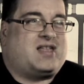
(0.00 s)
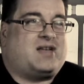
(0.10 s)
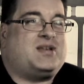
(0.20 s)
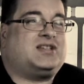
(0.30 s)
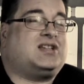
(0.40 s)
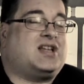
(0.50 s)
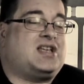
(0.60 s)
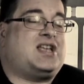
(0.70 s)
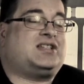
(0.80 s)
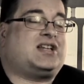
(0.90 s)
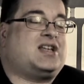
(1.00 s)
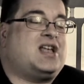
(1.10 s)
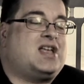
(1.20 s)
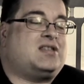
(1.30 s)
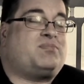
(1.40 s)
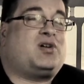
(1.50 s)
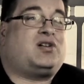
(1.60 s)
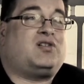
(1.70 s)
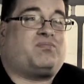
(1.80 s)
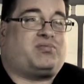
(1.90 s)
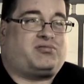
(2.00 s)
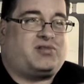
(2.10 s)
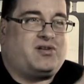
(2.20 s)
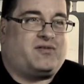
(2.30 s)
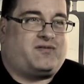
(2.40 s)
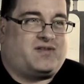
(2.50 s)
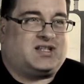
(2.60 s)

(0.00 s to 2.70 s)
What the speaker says: That means the burden of proof